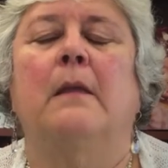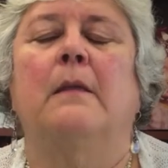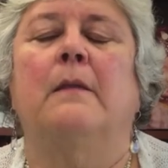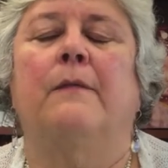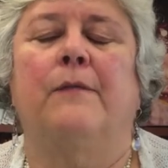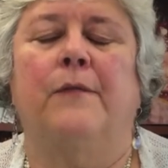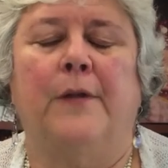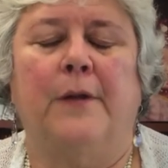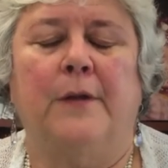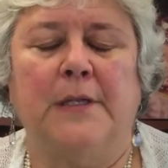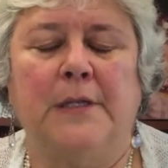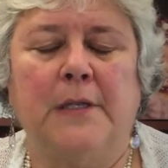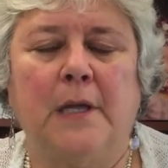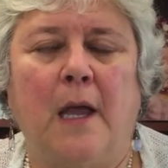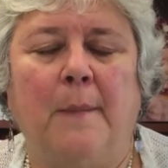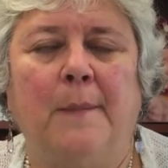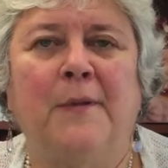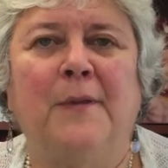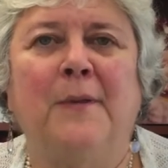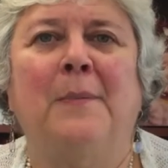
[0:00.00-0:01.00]
The very
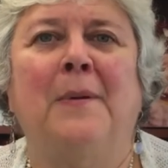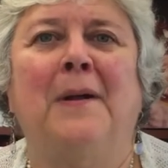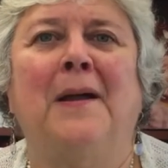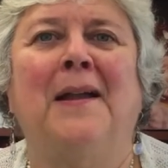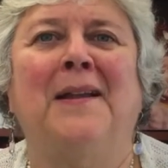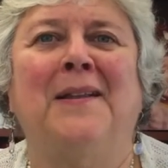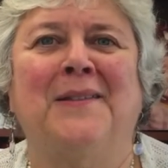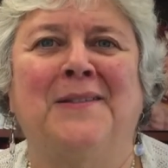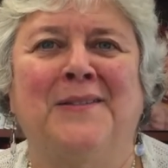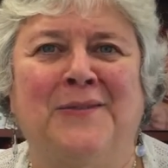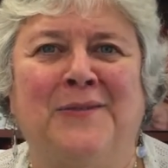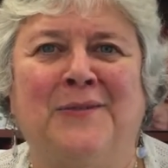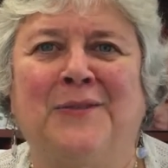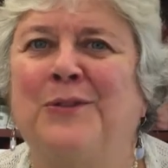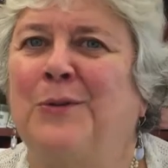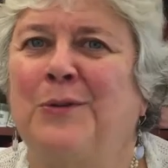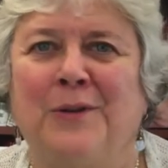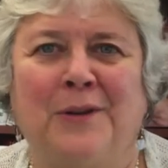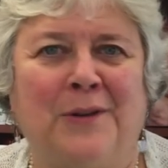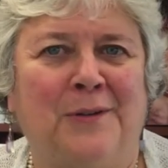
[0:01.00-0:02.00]
top of the pile is
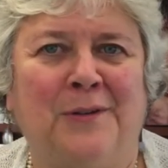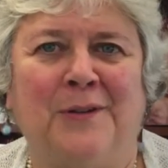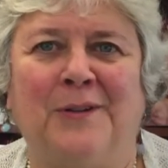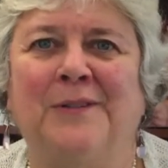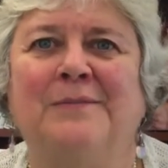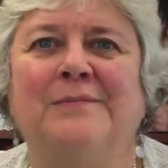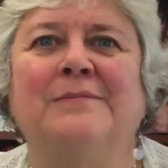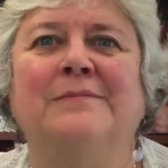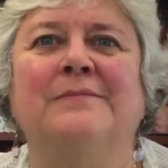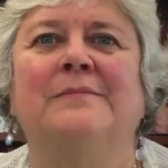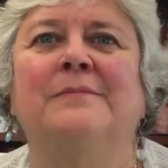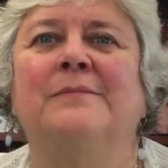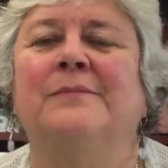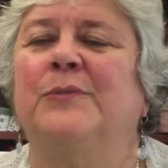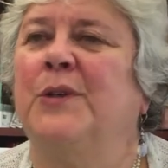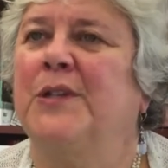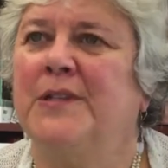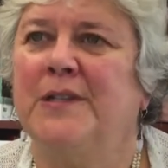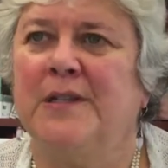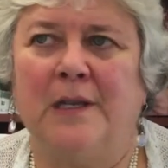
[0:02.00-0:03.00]
critical.
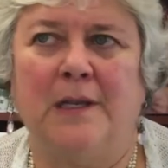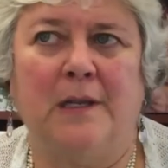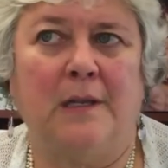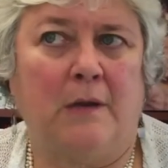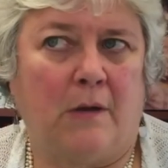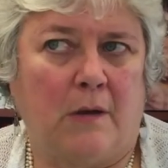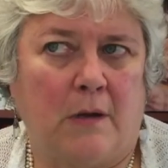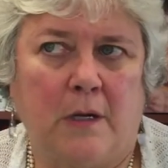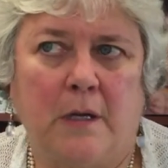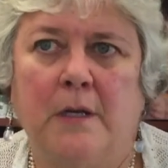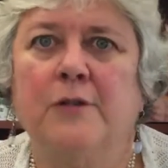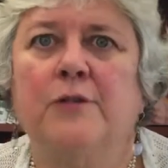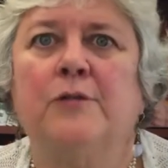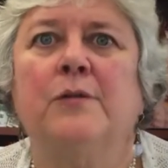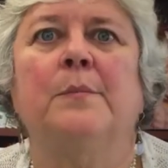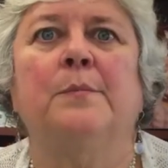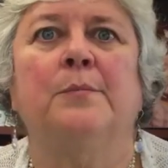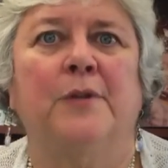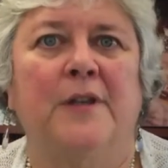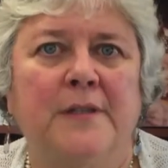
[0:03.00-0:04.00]
In our
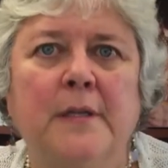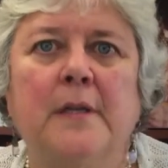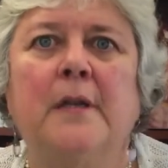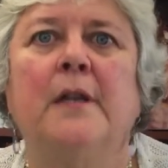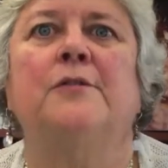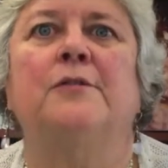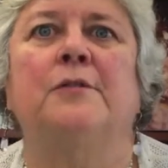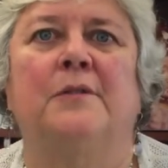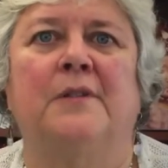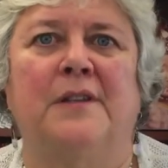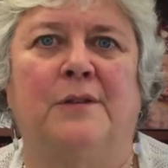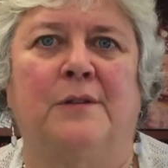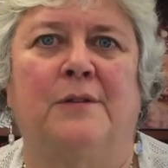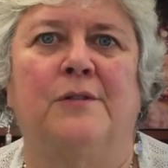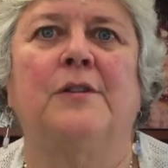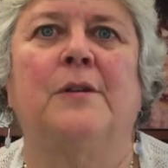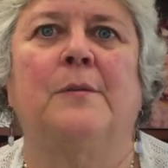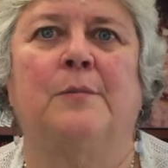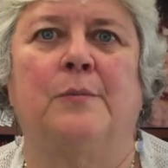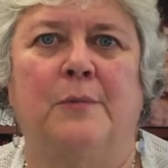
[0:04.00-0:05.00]
country, presidential
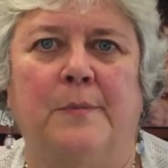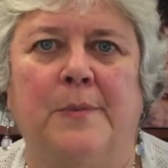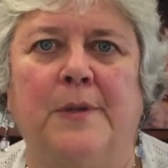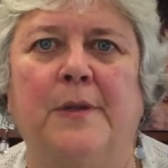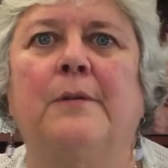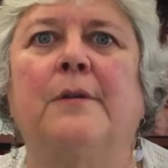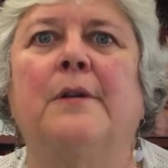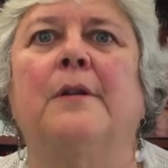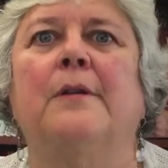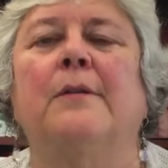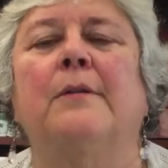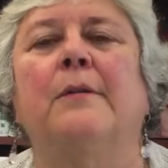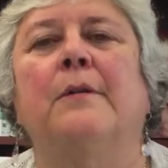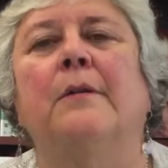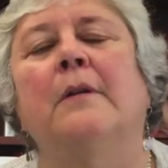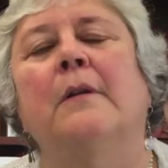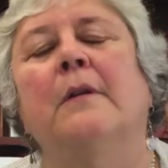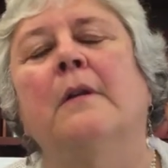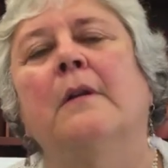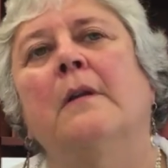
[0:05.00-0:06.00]
leadership will be critical.
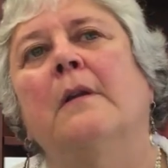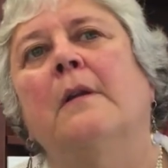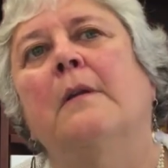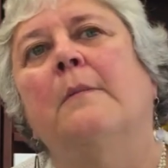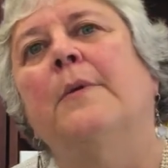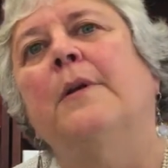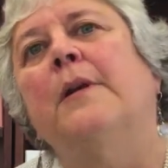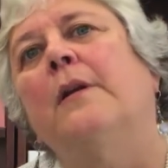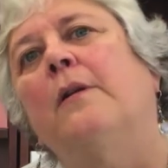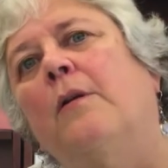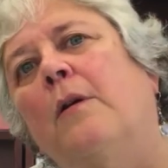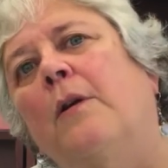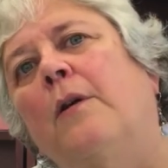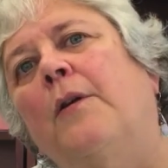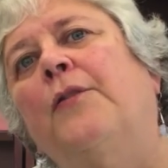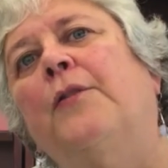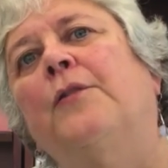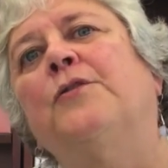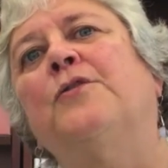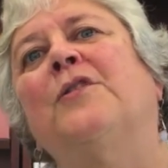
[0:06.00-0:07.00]
But it
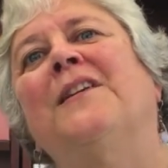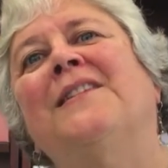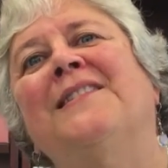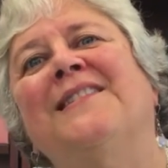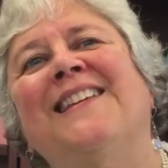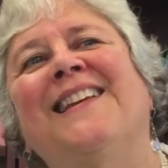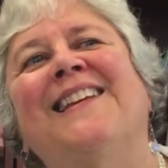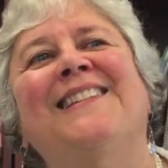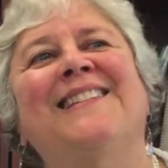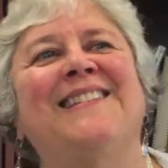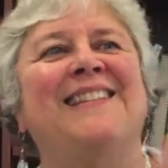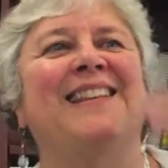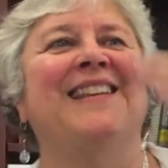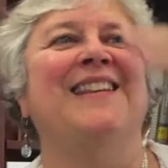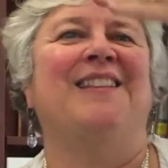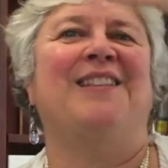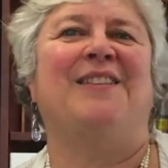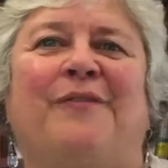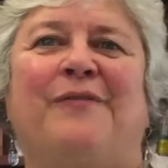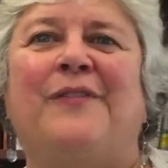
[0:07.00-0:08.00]
also transcends
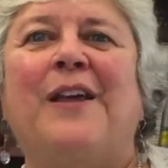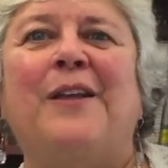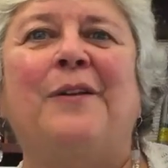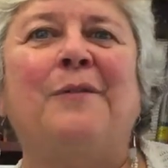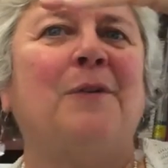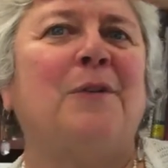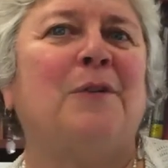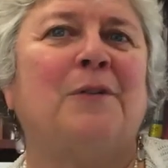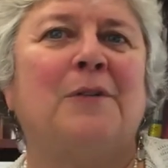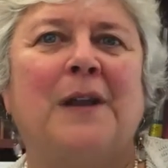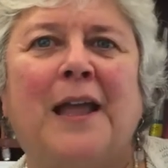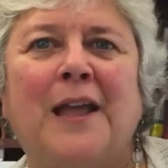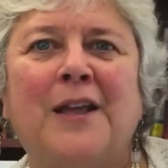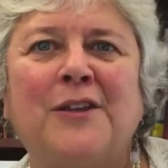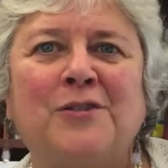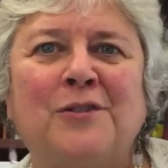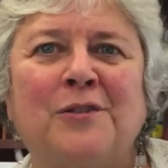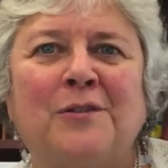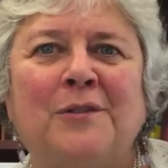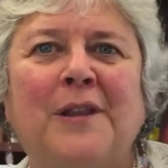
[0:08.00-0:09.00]
the federal or
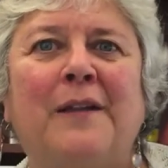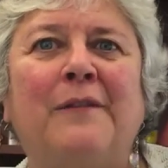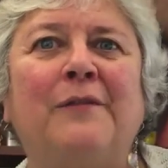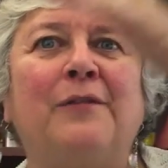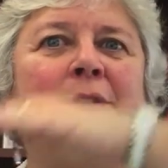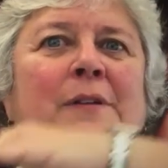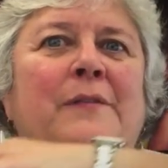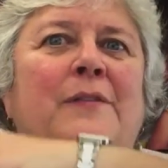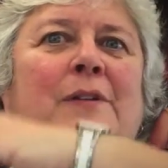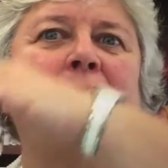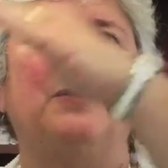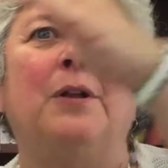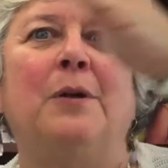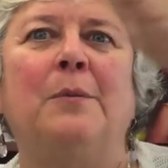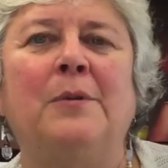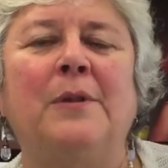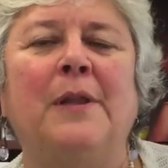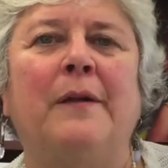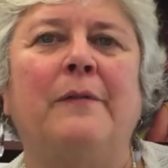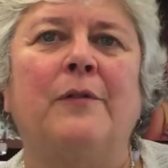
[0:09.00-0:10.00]
national level, even
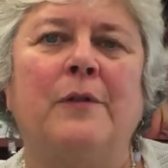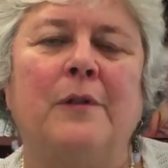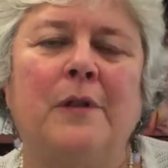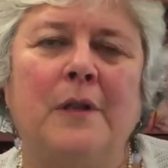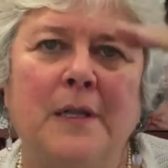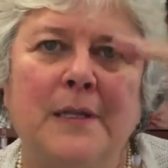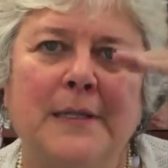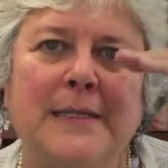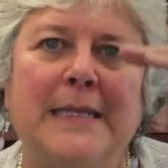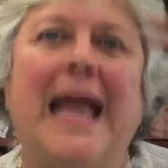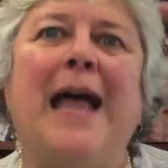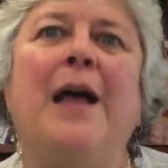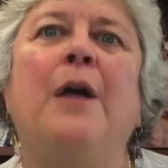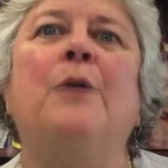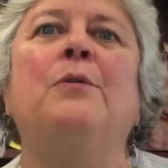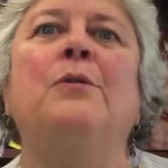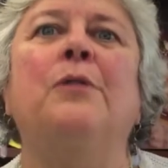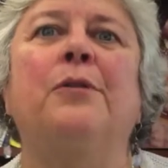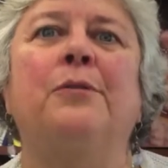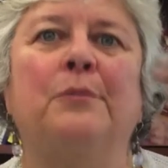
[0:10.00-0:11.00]
global level,
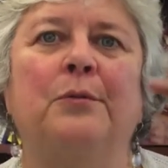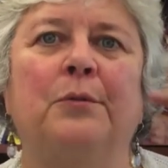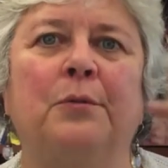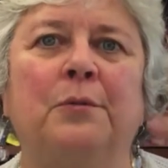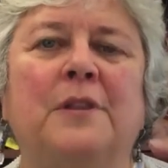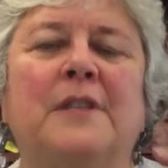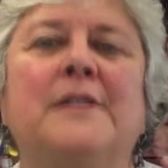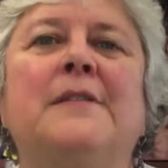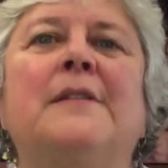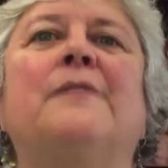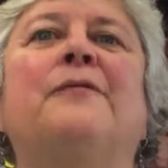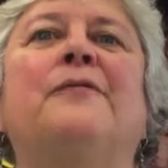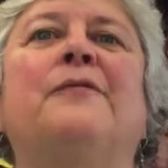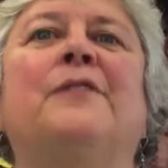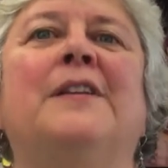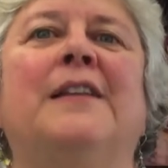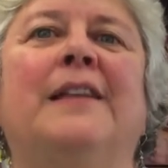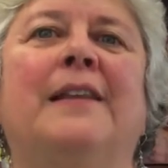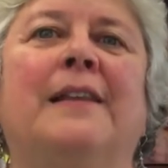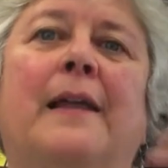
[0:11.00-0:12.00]
down through the
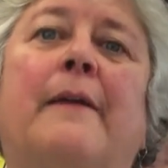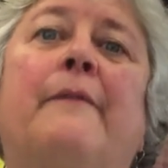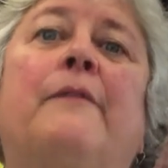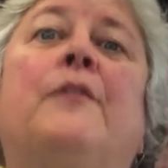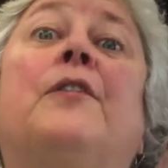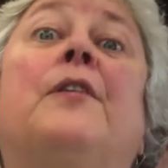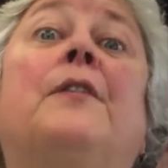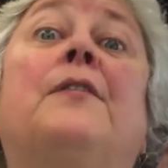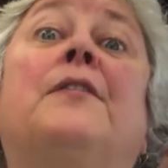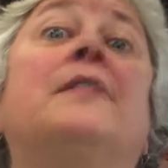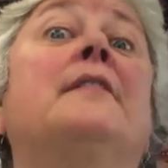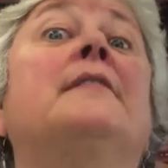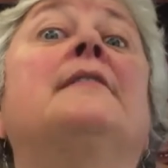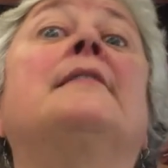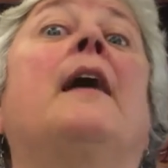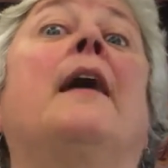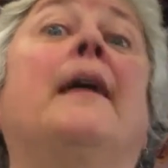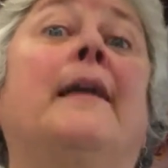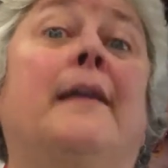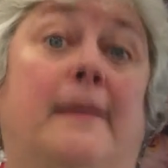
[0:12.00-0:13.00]
different levels of
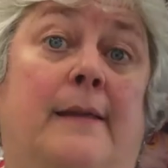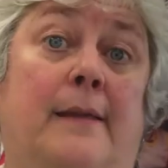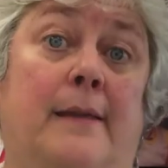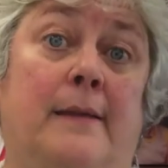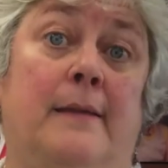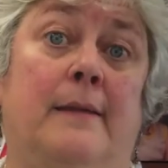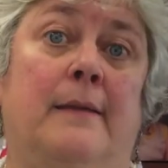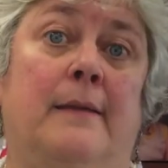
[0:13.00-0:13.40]
society.